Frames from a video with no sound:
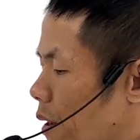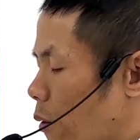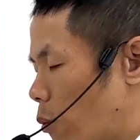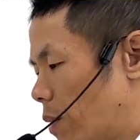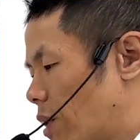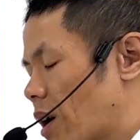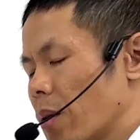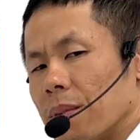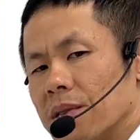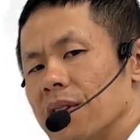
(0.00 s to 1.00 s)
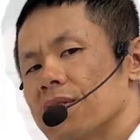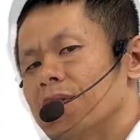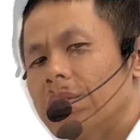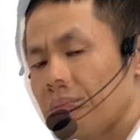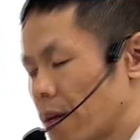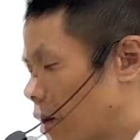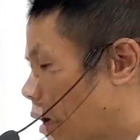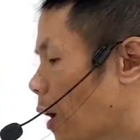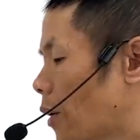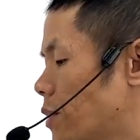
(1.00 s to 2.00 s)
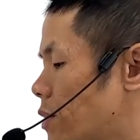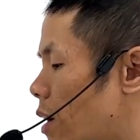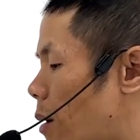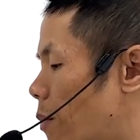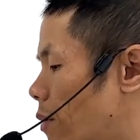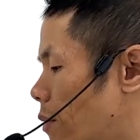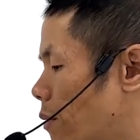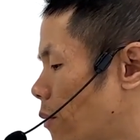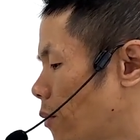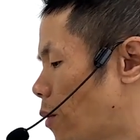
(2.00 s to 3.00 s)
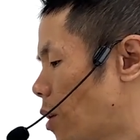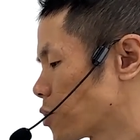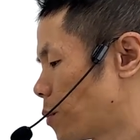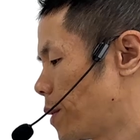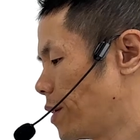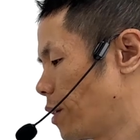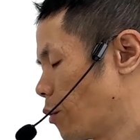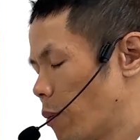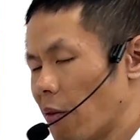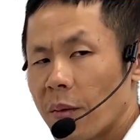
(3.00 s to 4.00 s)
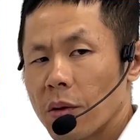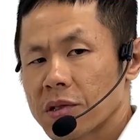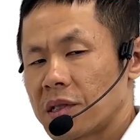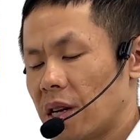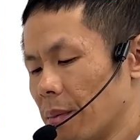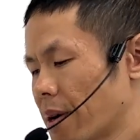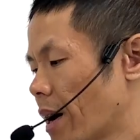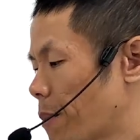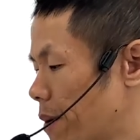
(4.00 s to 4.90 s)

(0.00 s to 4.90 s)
it will be locked in position, and on top will also be the removable steam cap.